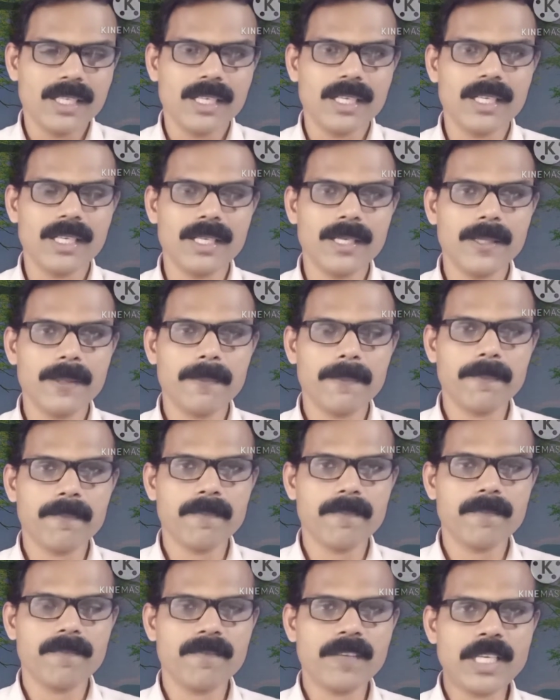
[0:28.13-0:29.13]

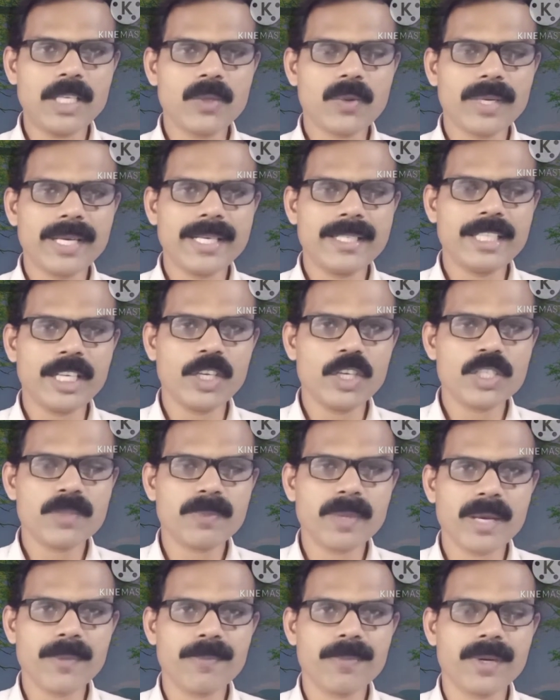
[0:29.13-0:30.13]
When you read the
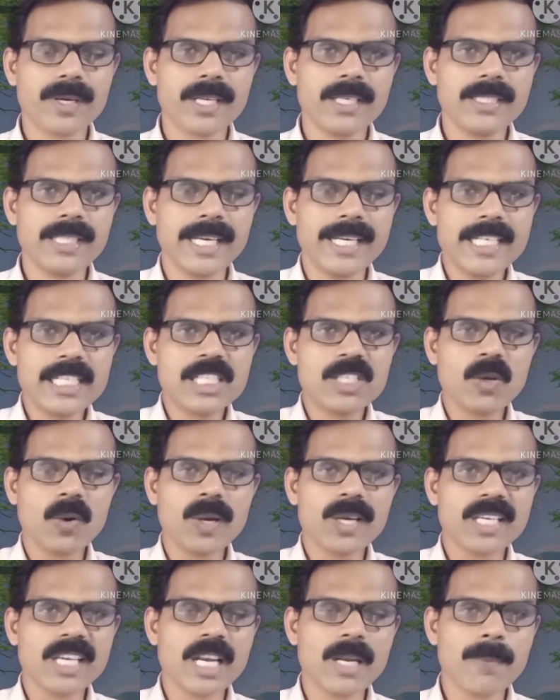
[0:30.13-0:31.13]
newspaper, in the
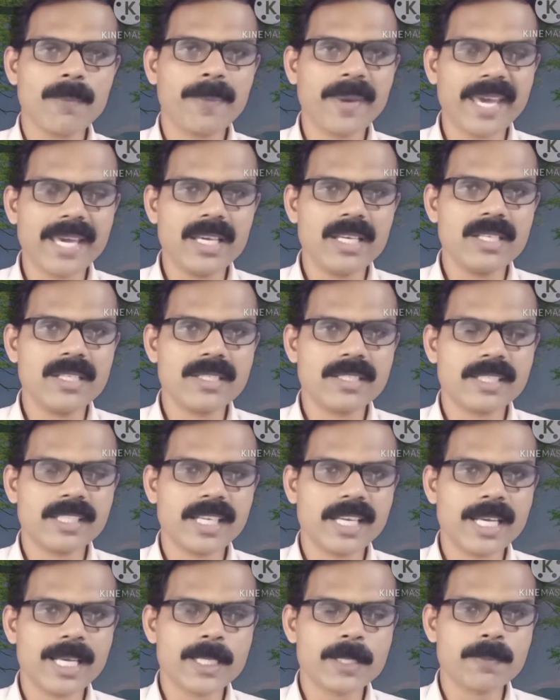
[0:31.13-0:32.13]
editorial
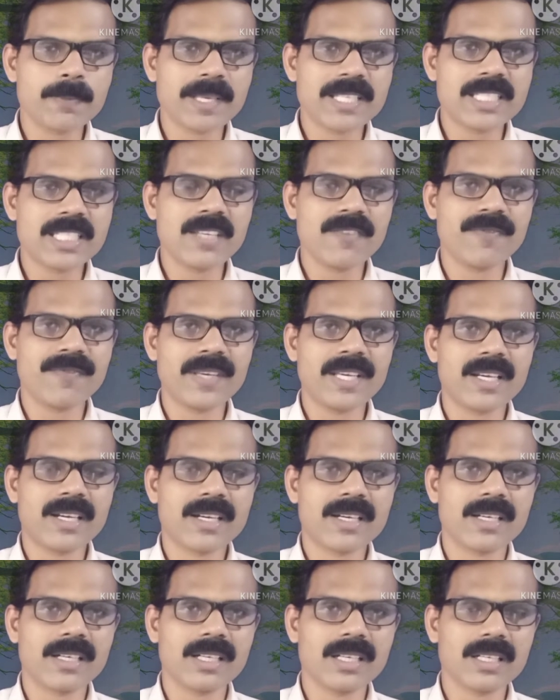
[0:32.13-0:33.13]
page, a
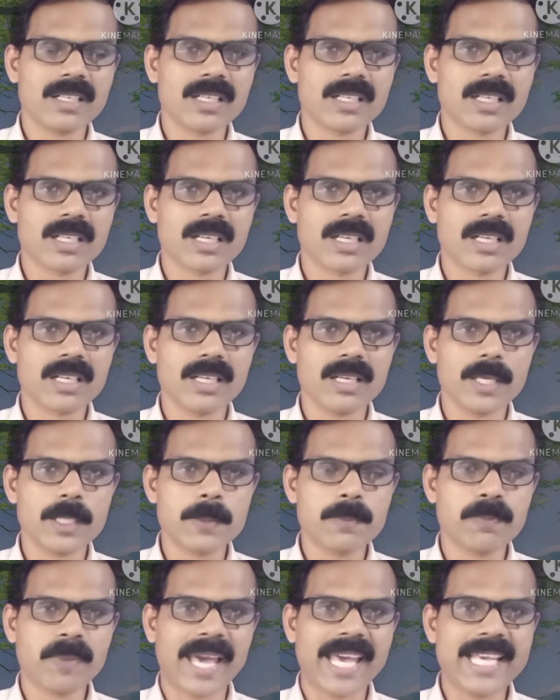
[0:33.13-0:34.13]
specific
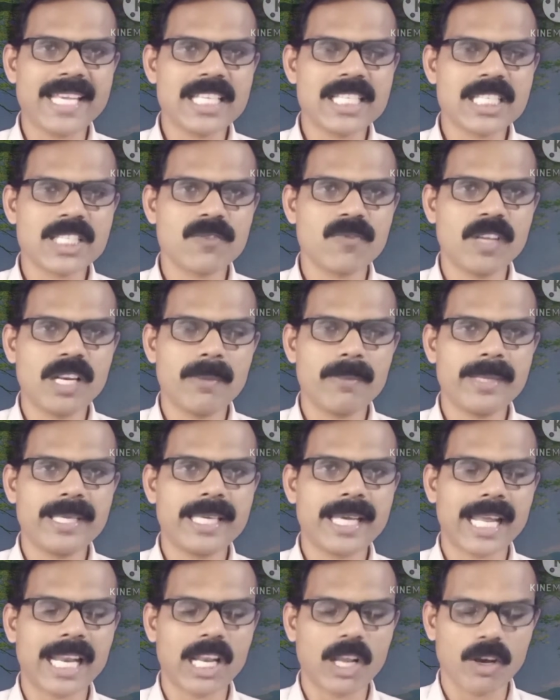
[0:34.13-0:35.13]
space will
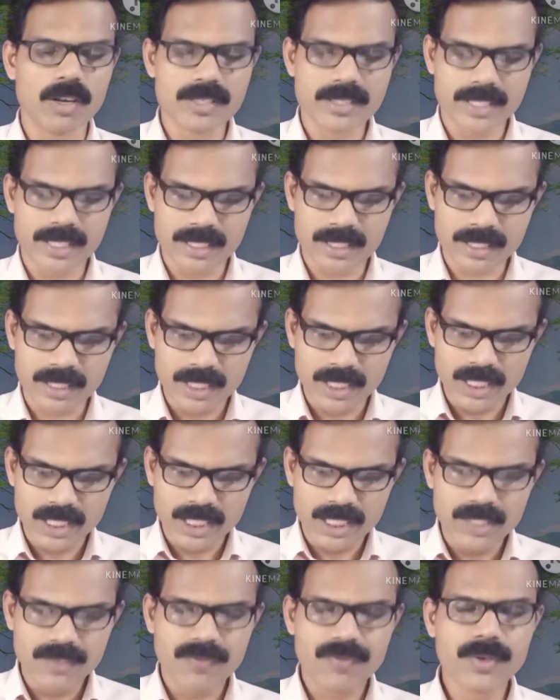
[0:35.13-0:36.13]
be allotted
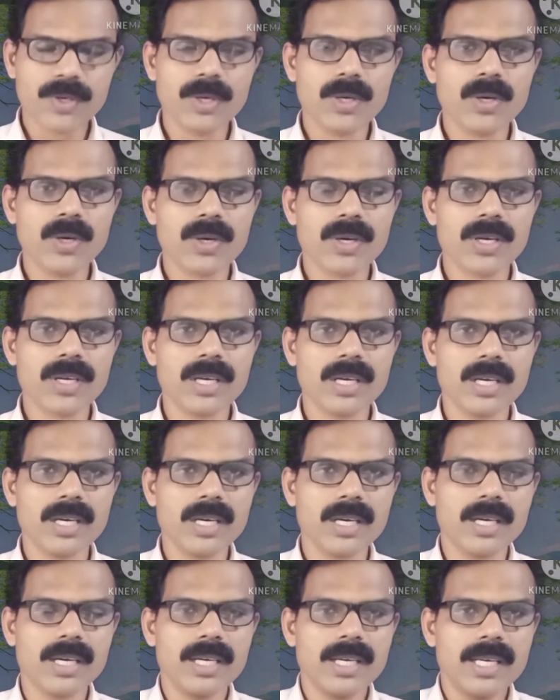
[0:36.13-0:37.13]

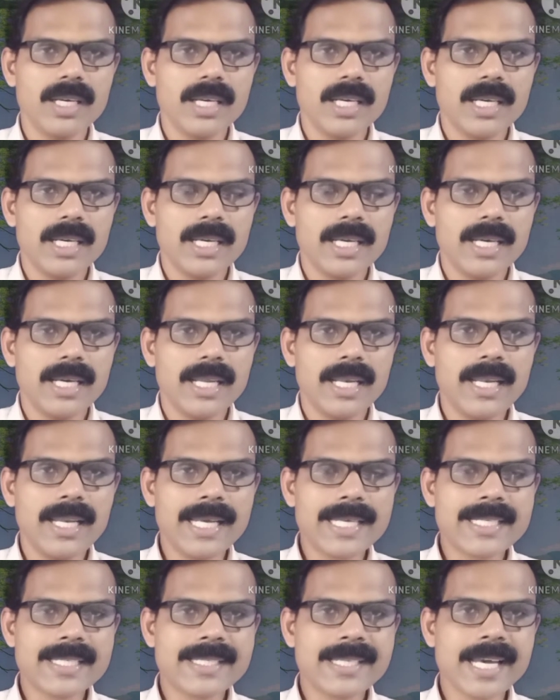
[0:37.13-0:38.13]
for
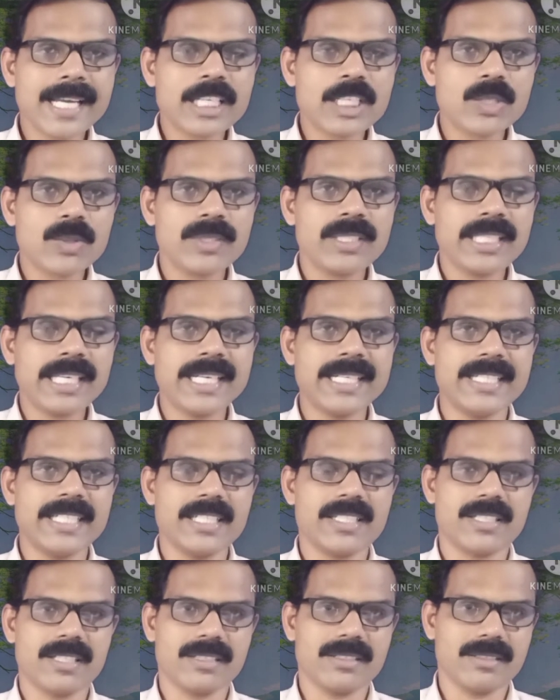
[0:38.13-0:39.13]
letter to the
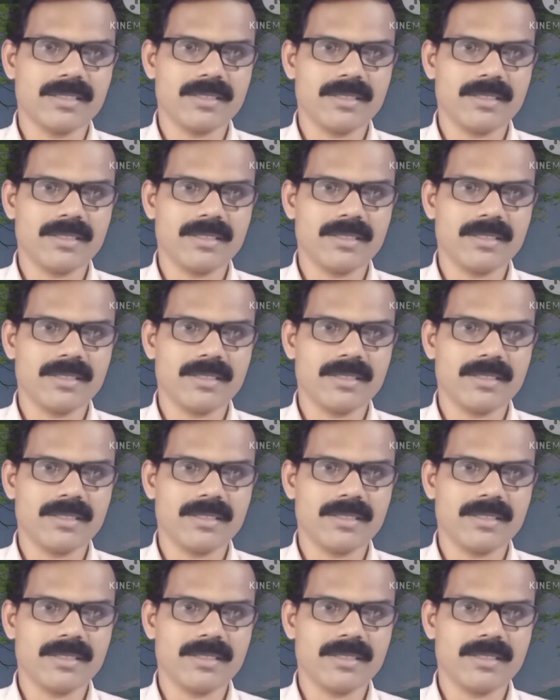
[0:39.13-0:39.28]
editor.